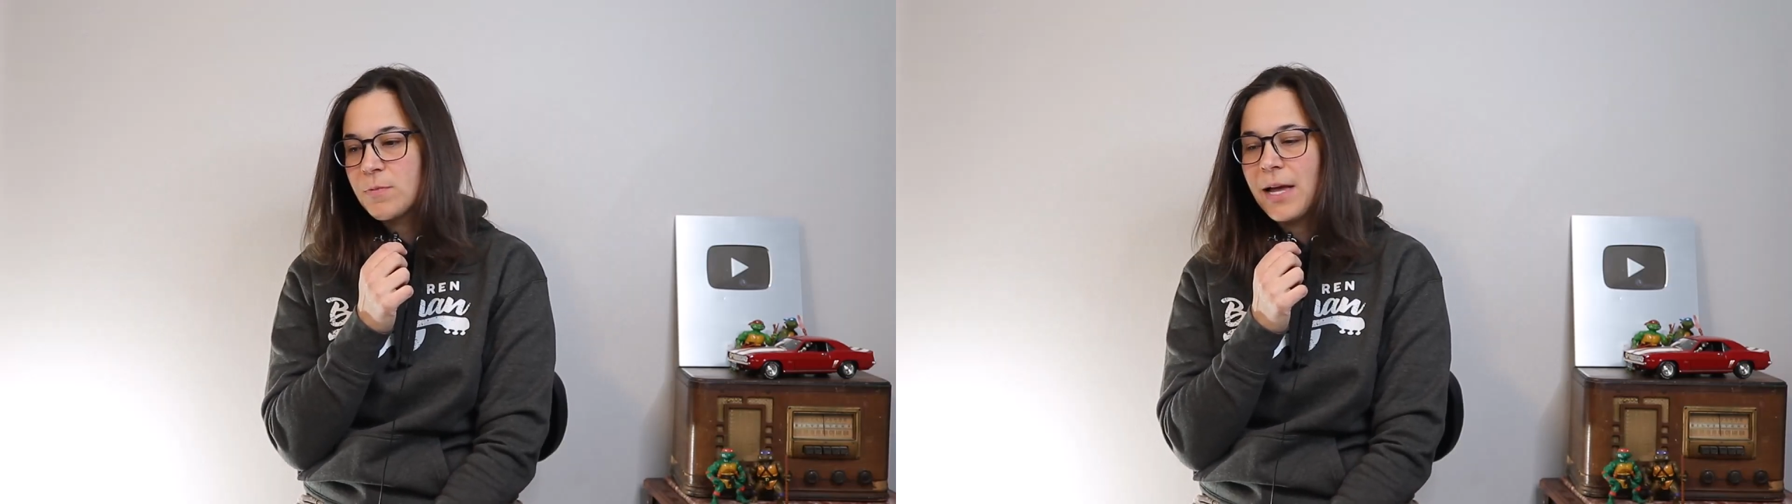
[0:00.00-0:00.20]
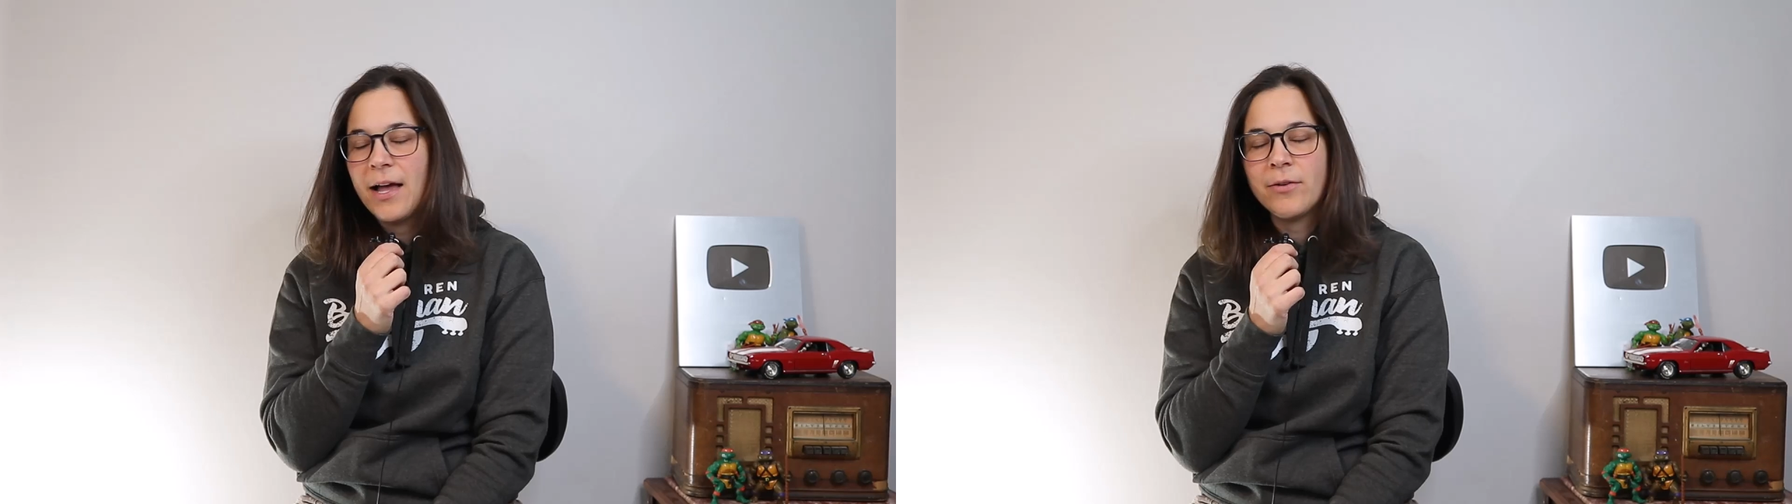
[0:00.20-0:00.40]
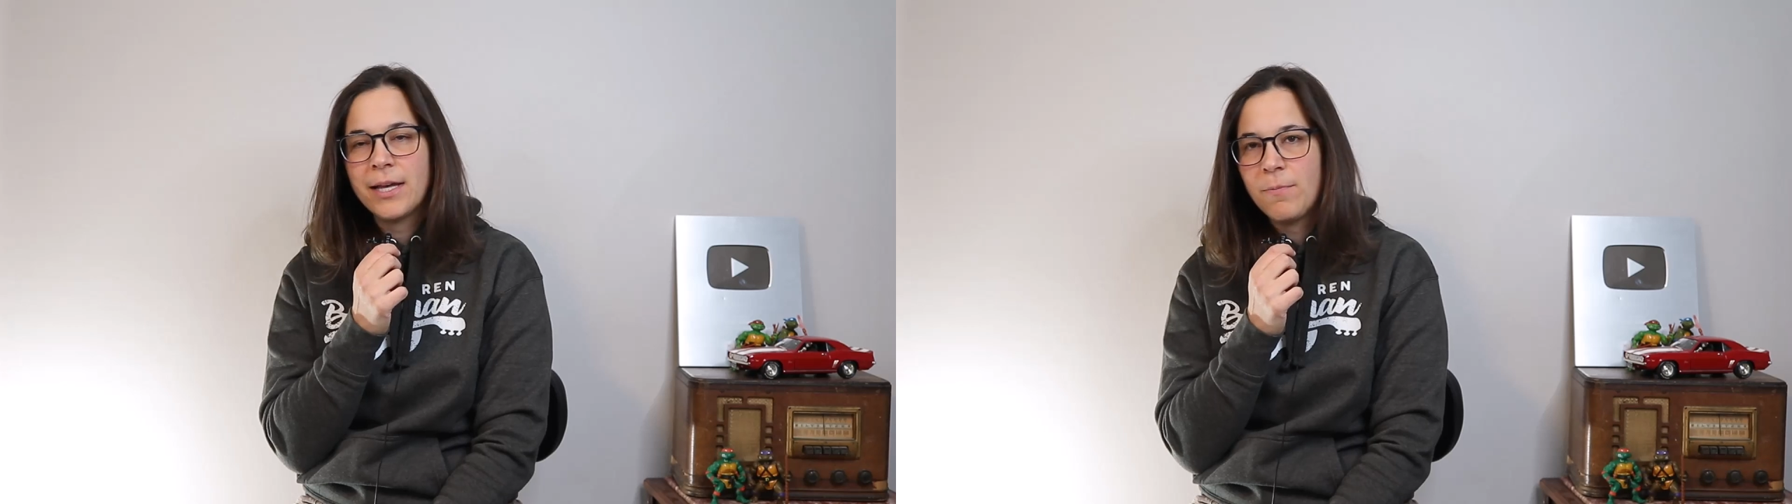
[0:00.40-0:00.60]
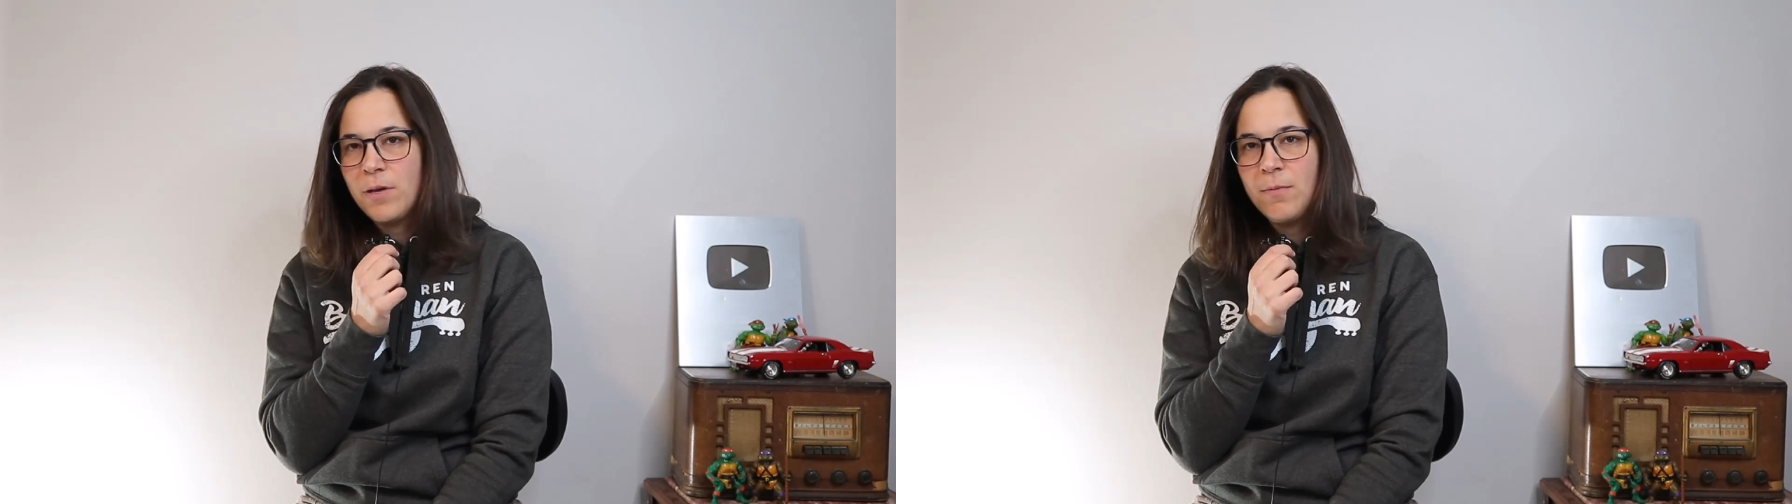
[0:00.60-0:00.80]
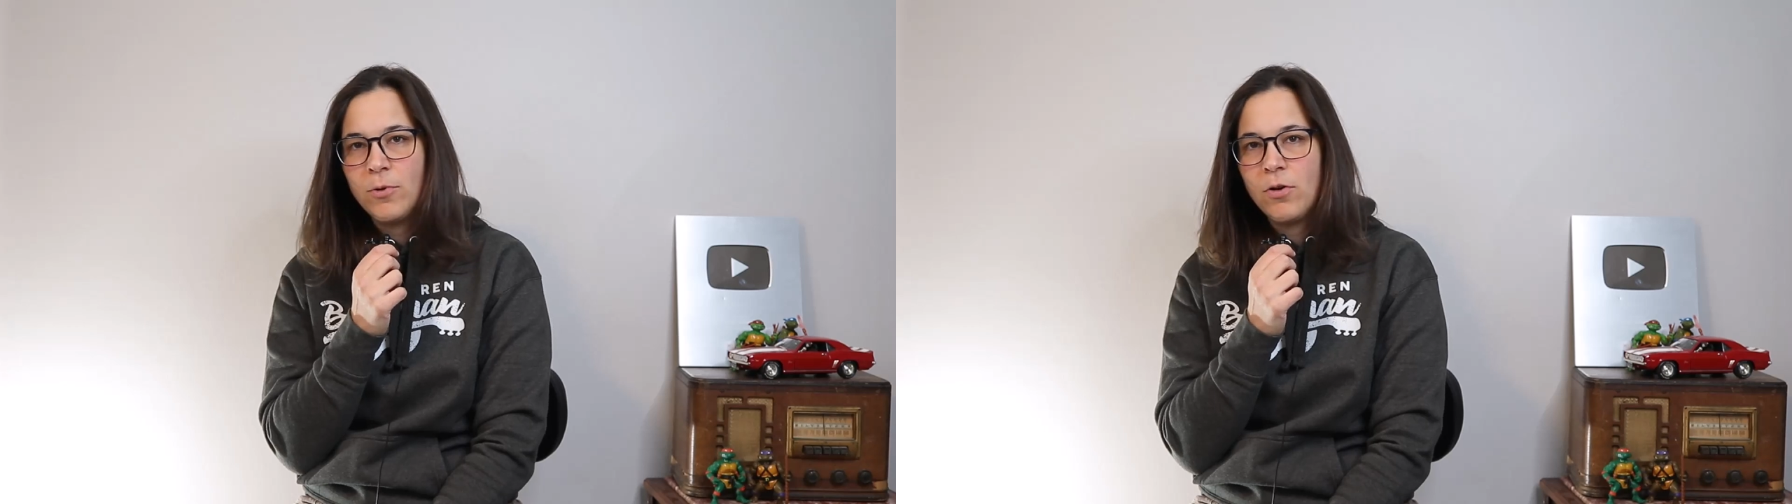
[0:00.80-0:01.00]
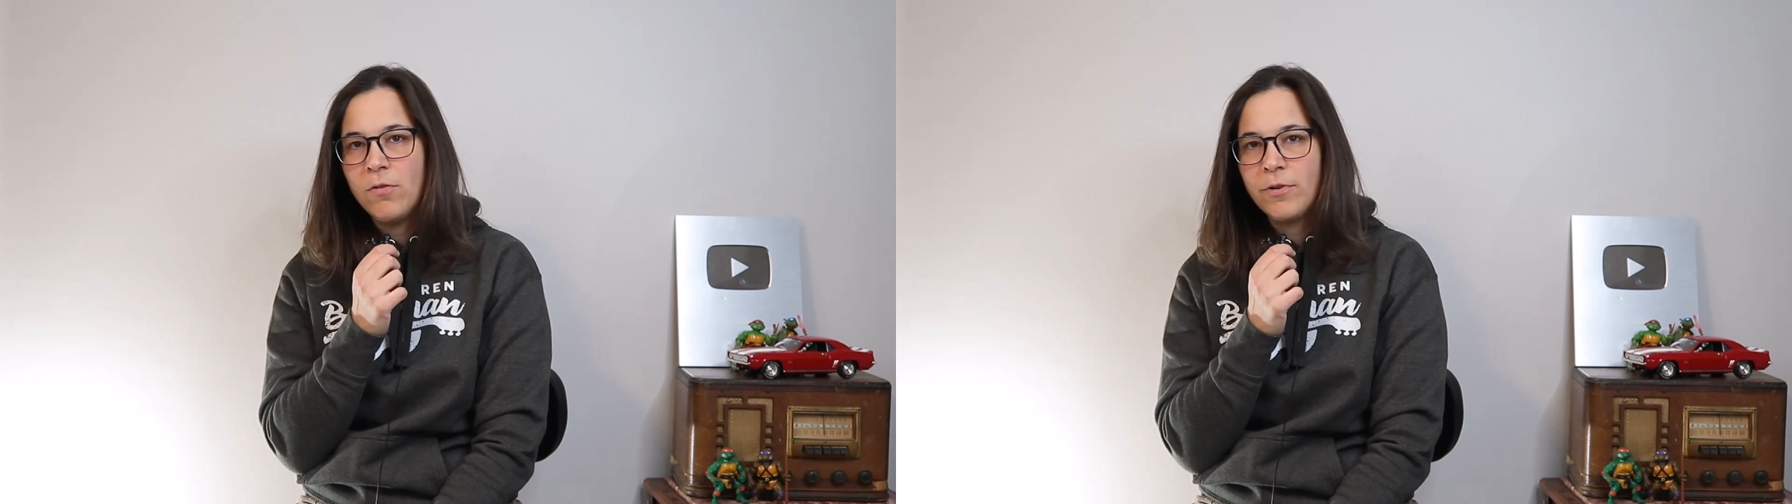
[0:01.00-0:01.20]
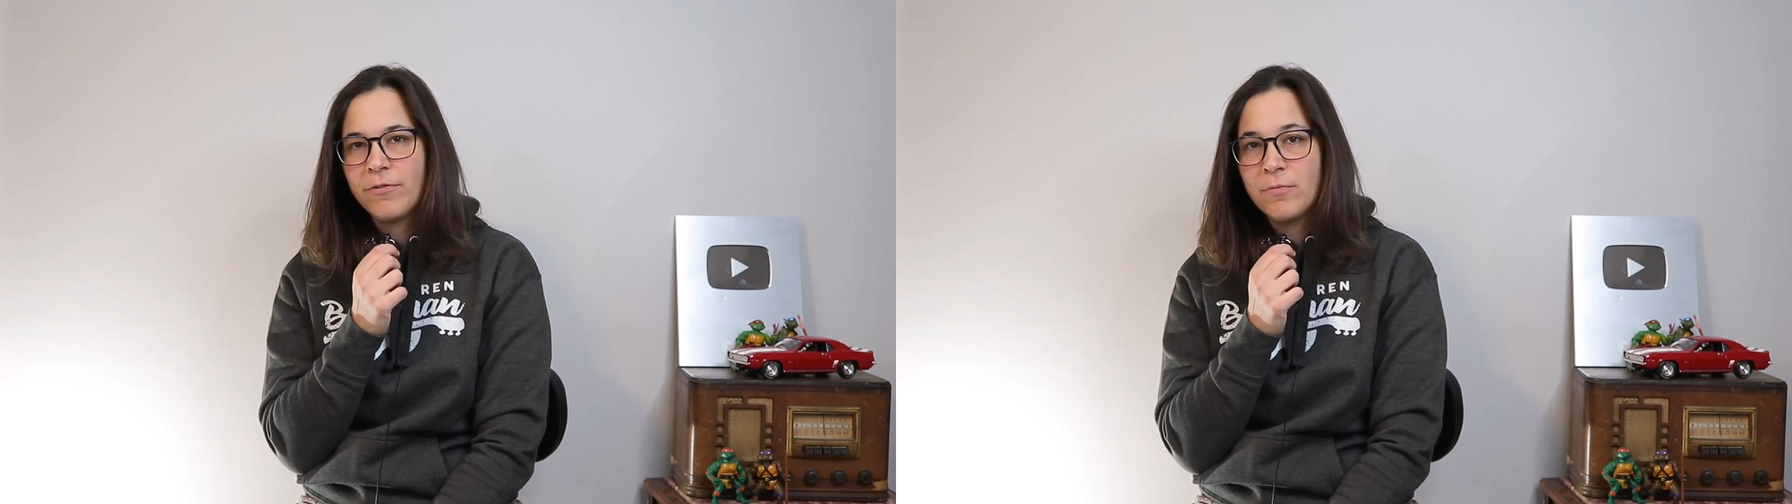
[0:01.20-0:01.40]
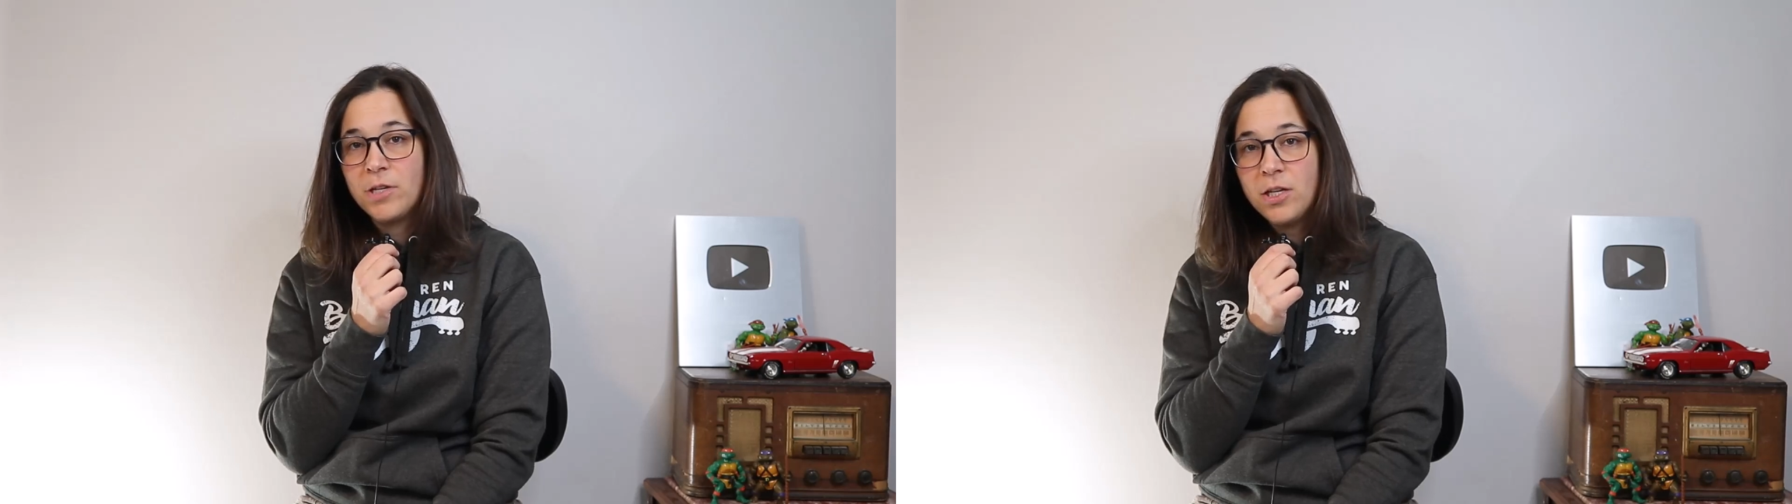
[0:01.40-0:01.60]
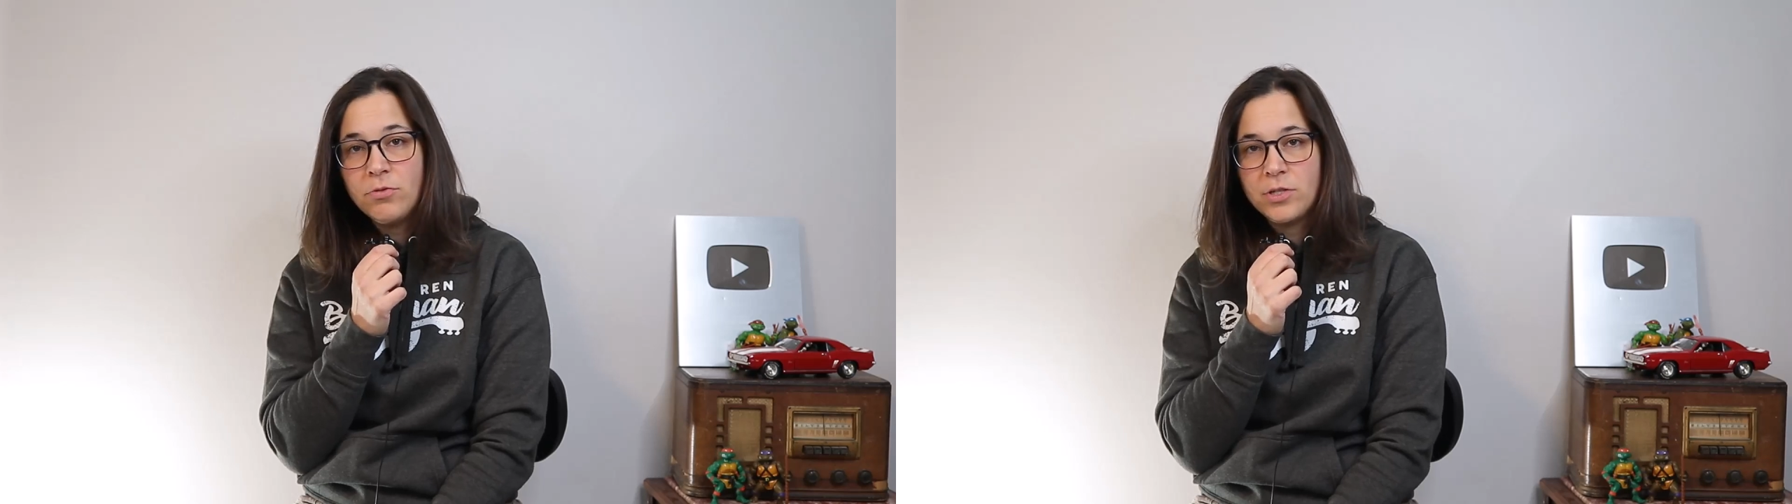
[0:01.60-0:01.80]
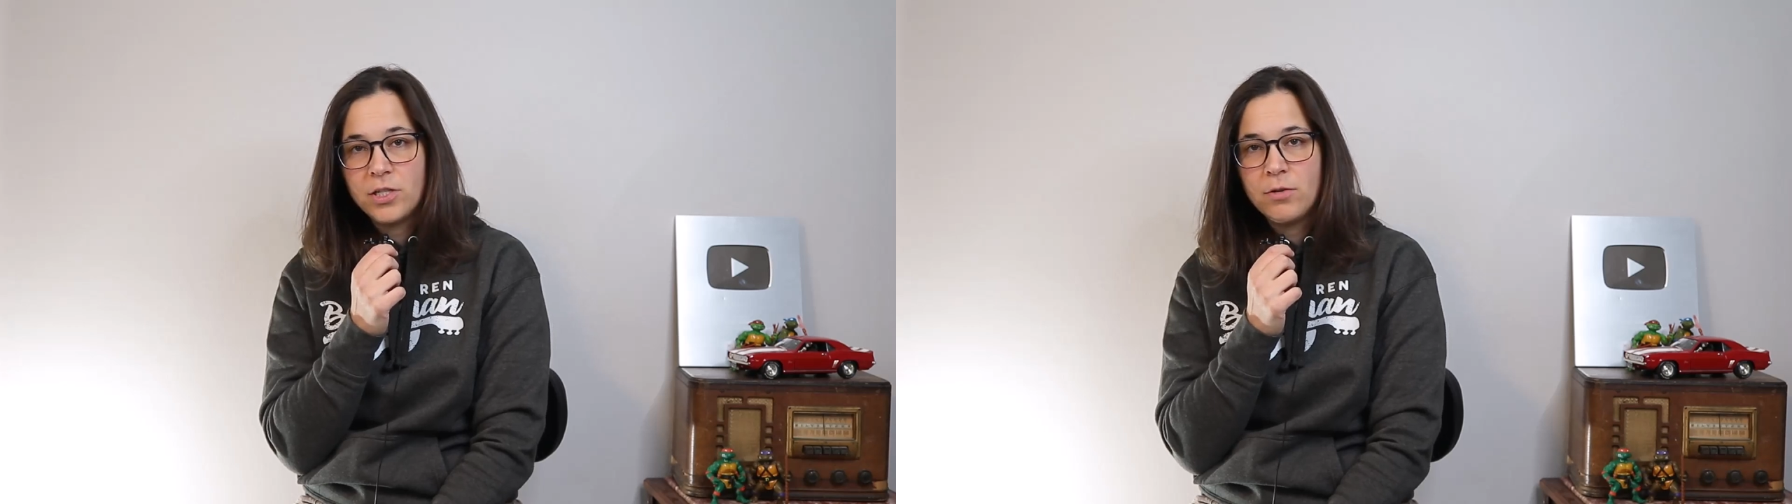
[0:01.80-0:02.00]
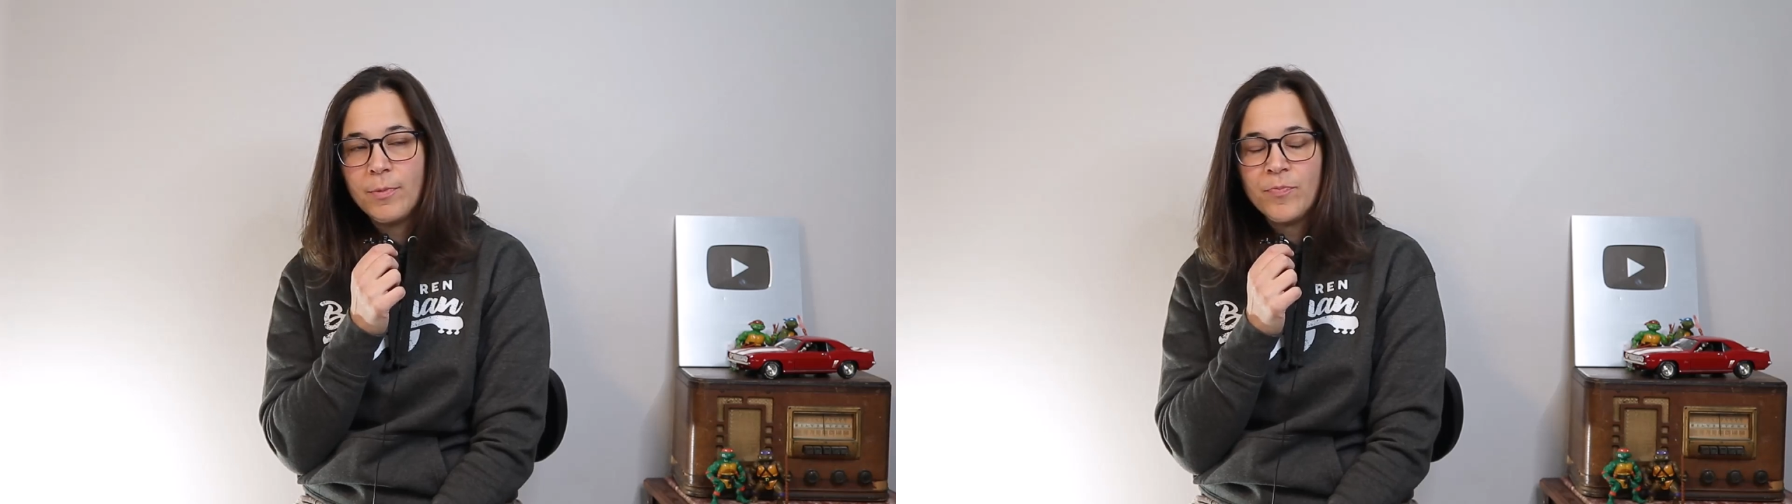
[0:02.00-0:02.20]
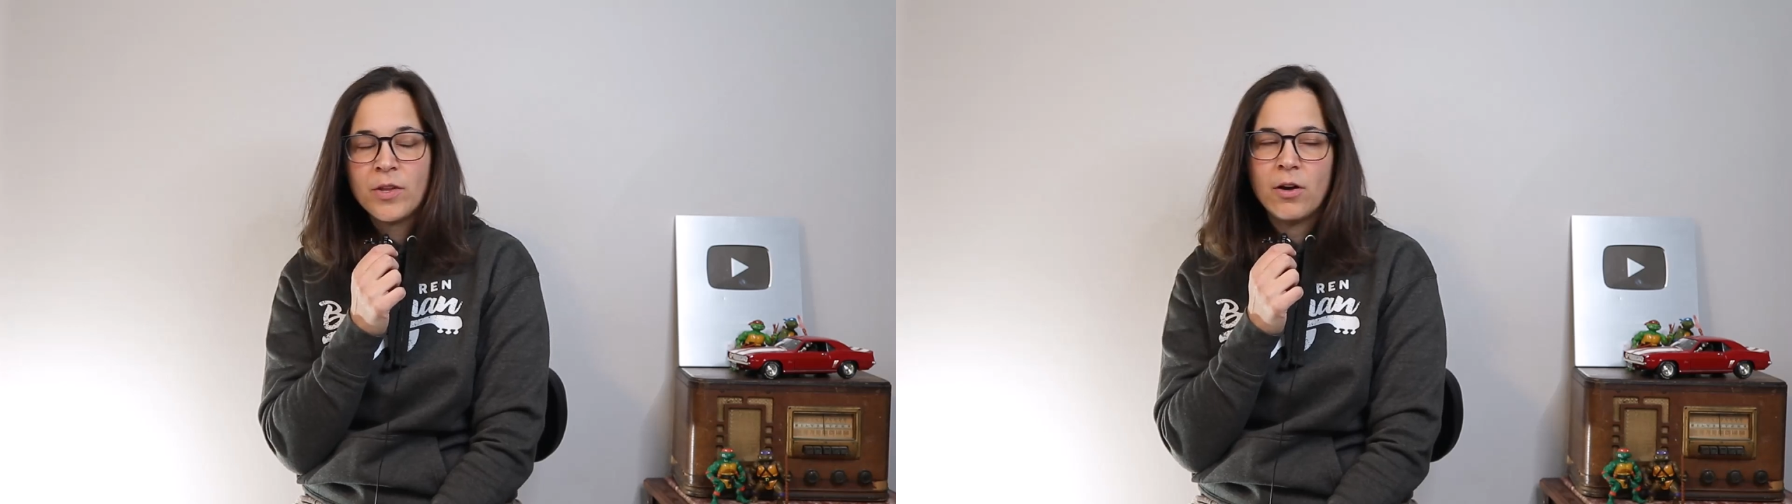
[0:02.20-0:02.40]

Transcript: but how do I get people over from YouTube